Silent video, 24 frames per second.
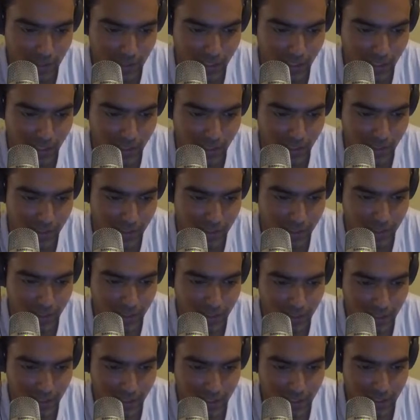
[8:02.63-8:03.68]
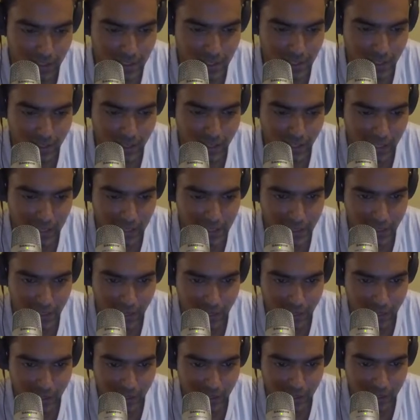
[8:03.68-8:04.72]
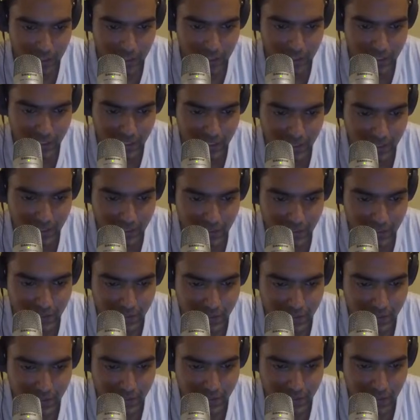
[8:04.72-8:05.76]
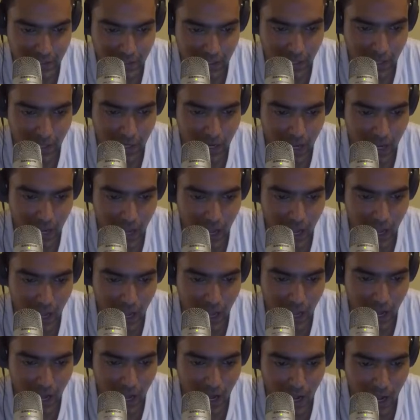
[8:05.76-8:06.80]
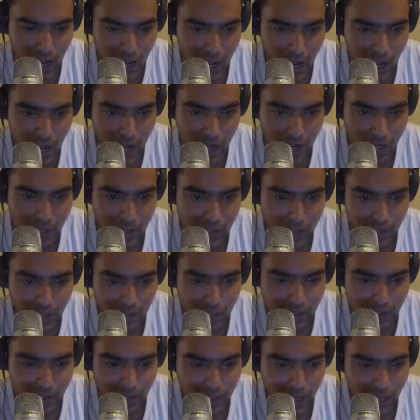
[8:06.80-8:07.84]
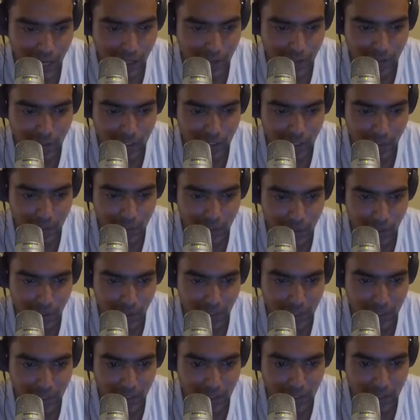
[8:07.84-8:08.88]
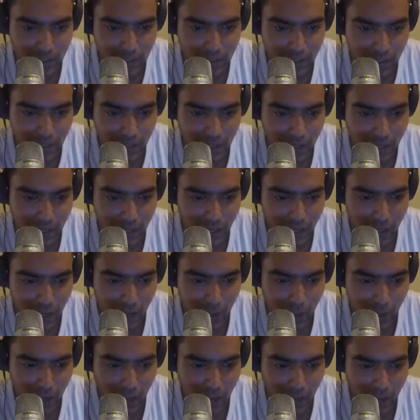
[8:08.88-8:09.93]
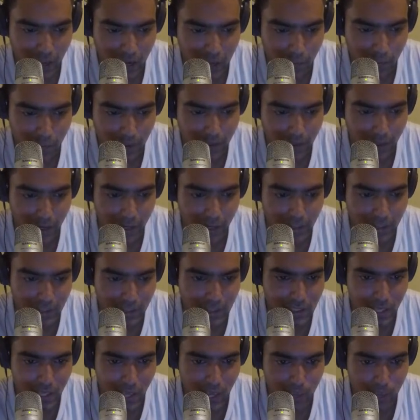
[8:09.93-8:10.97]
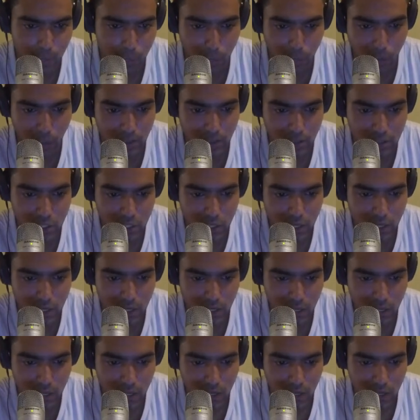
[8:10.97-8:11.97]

Like, let's get the hell there quickly. I don't think I'm gonna make it. Come on, I need to like punch it.